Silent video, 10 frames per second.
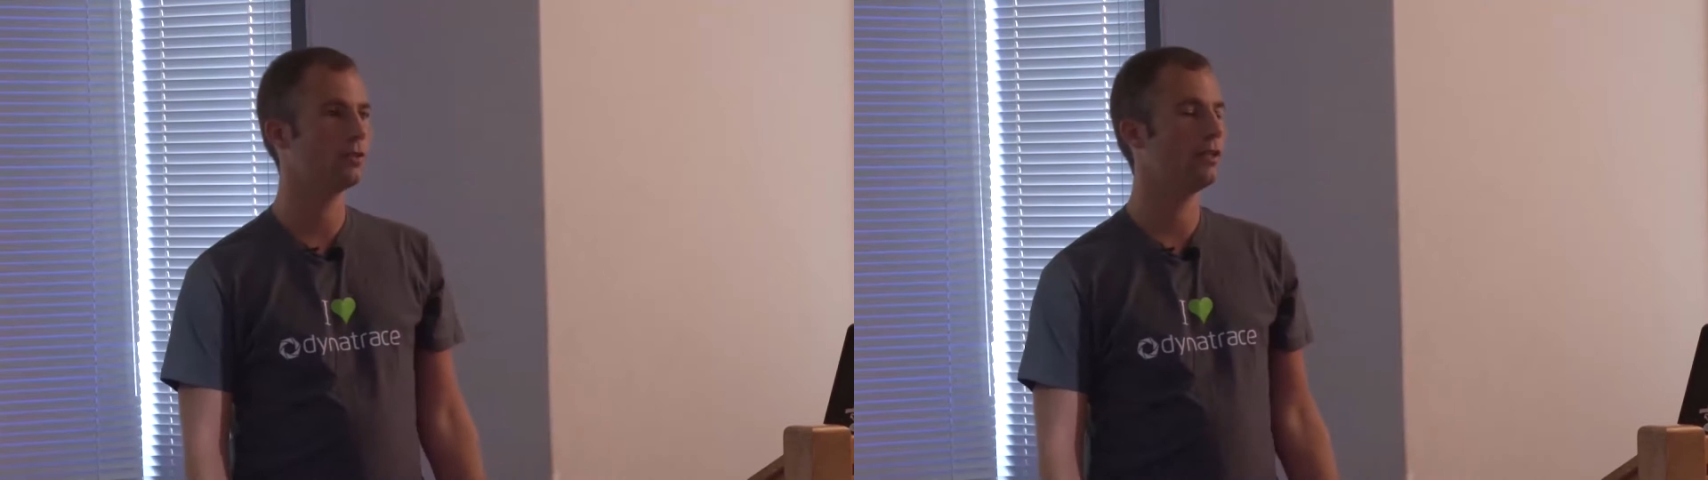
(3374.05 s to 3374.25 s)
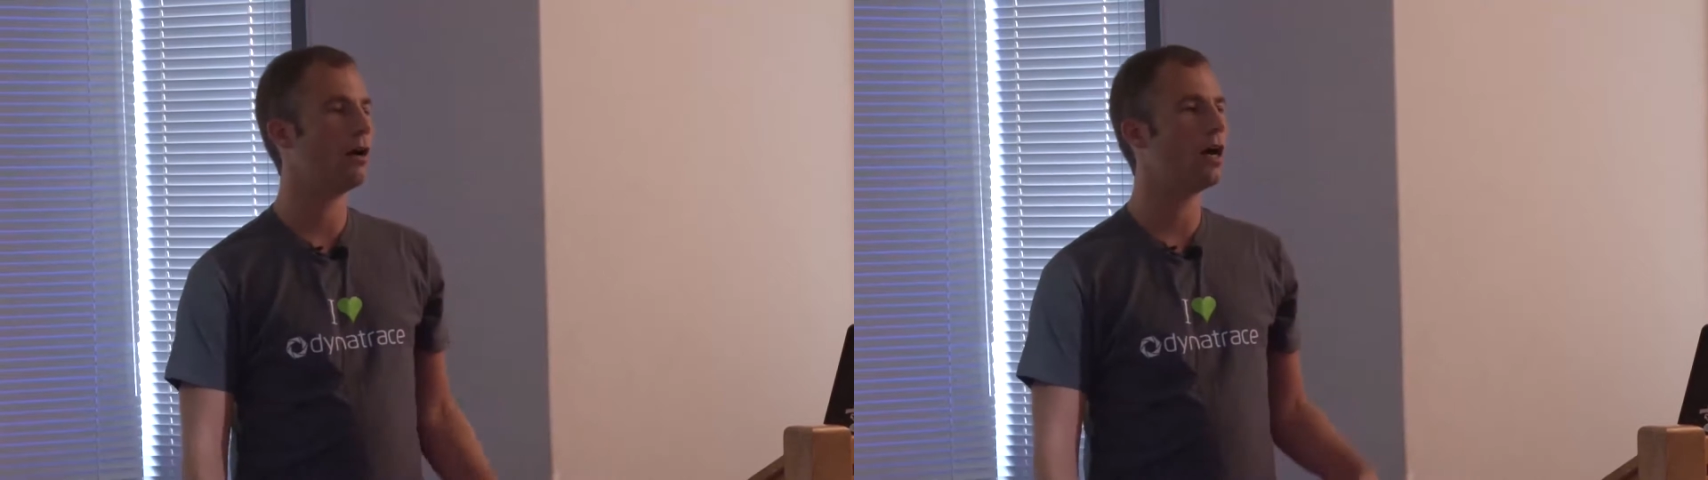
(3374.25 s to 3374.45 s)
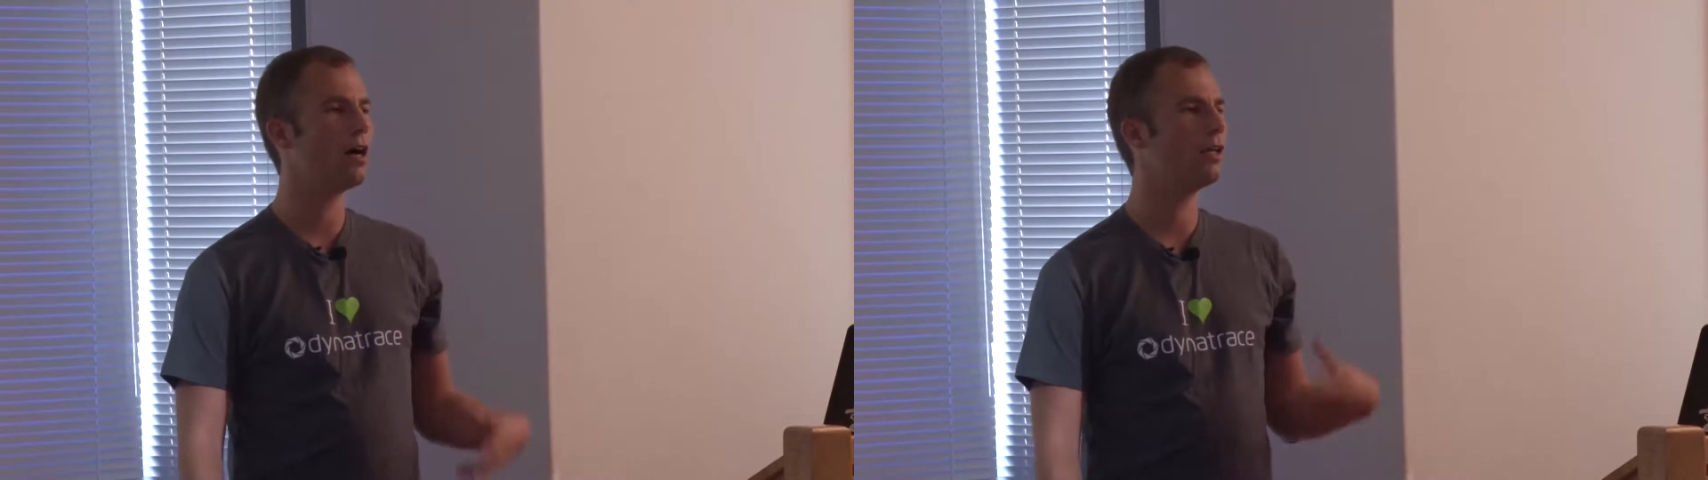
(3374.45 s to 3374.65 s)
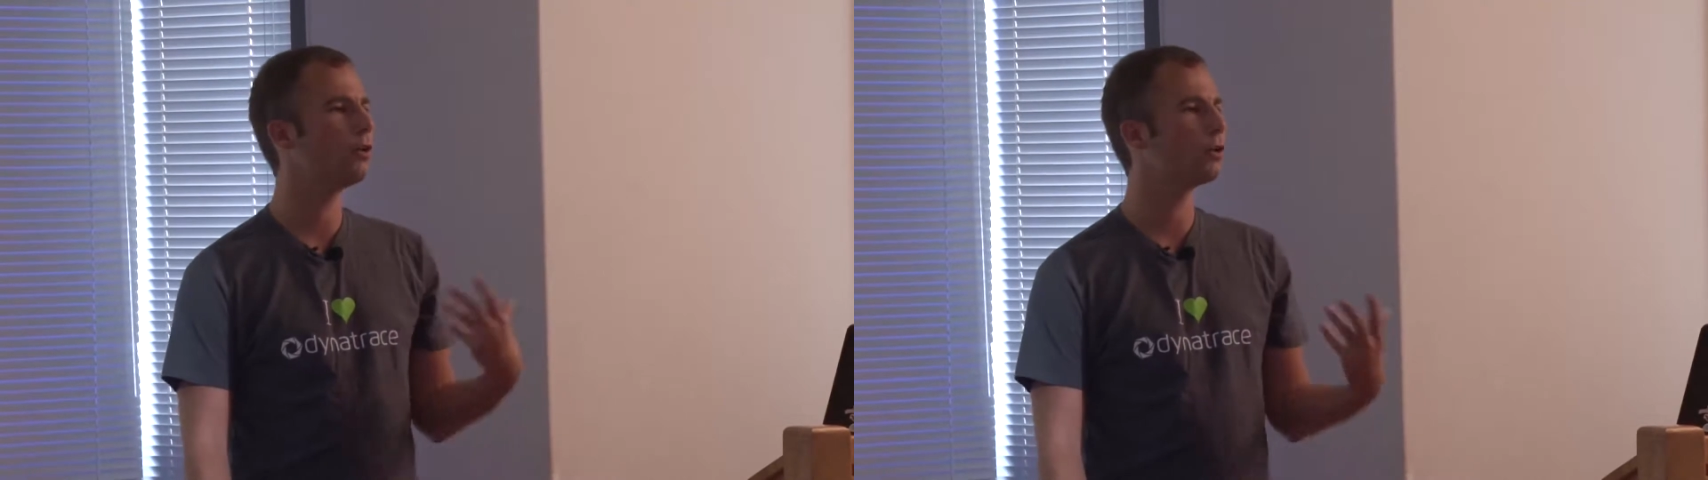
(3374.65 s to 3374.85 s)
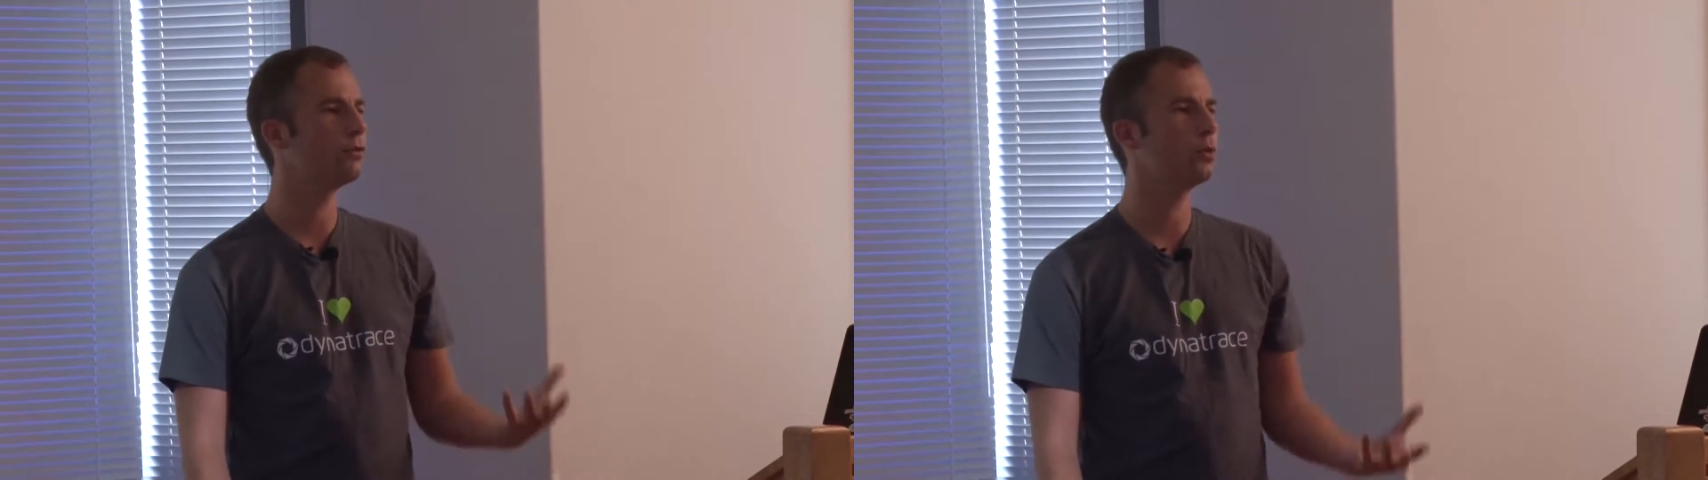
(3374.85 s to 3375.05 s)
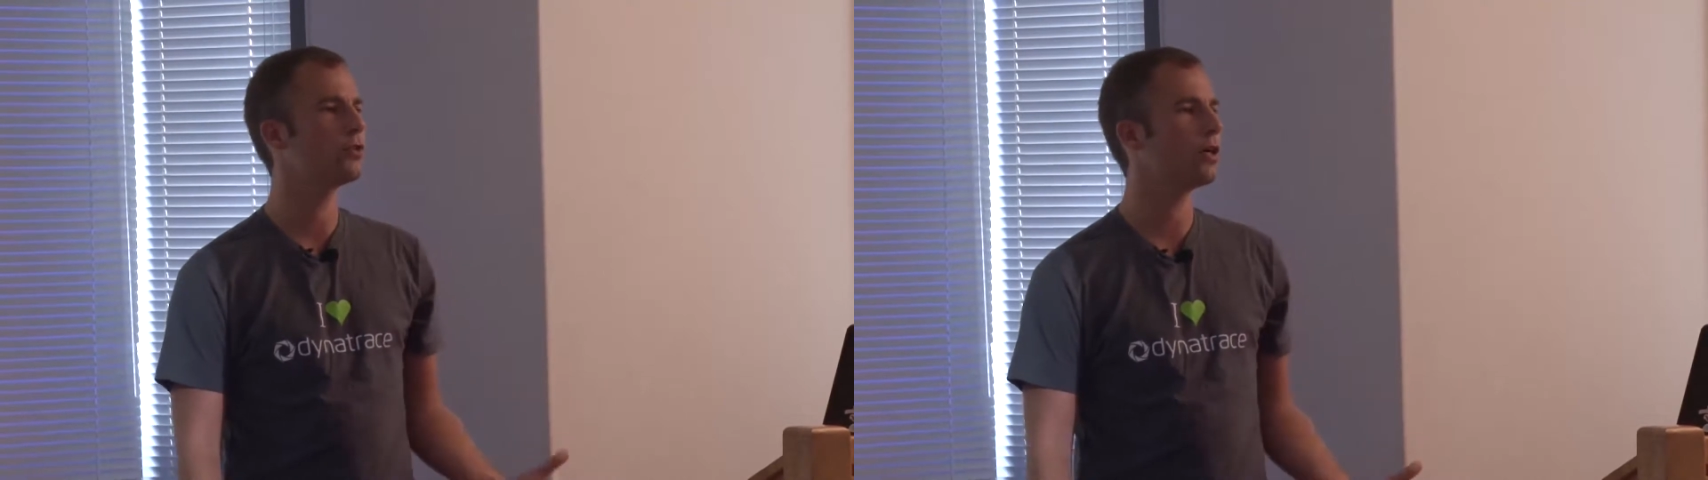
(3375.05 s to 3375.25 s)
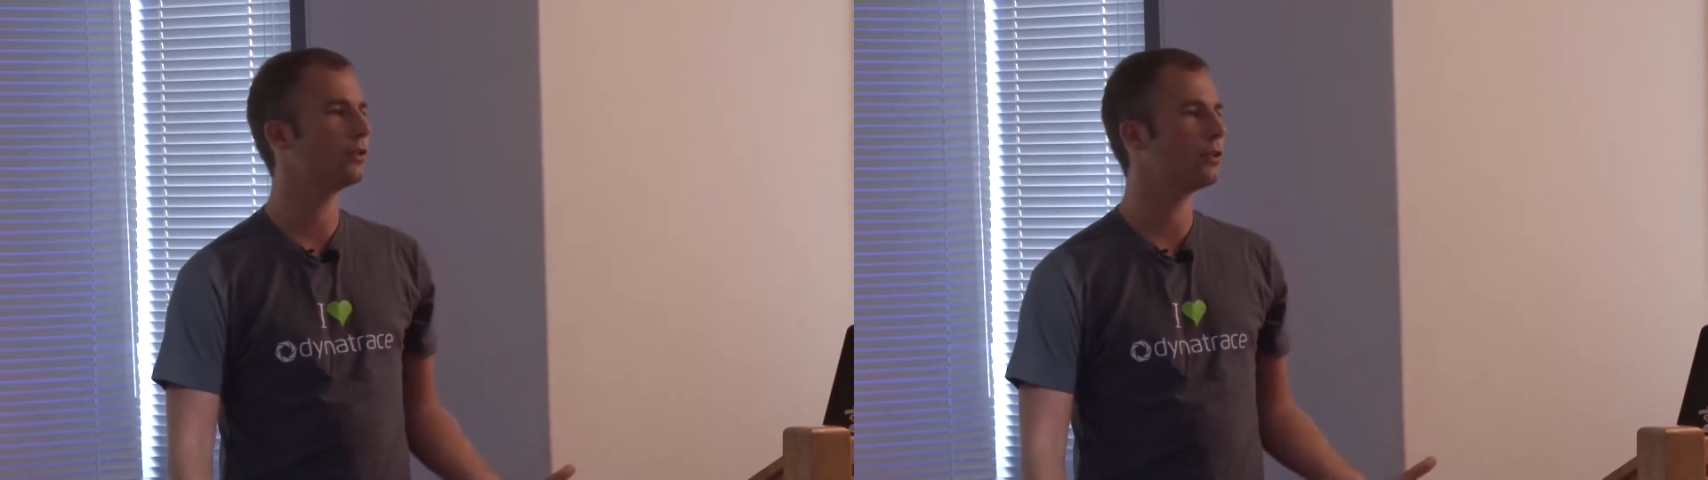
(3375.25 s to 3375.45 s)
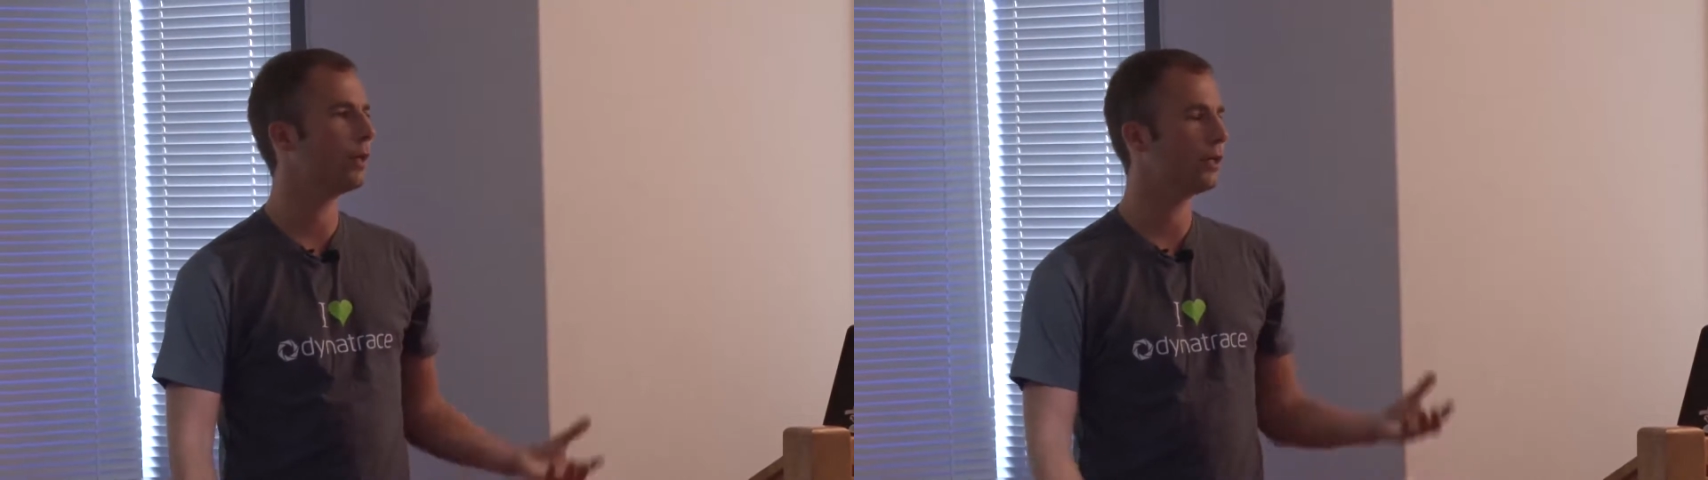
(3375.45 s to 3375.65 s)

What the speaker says: There are a lot of tools out there,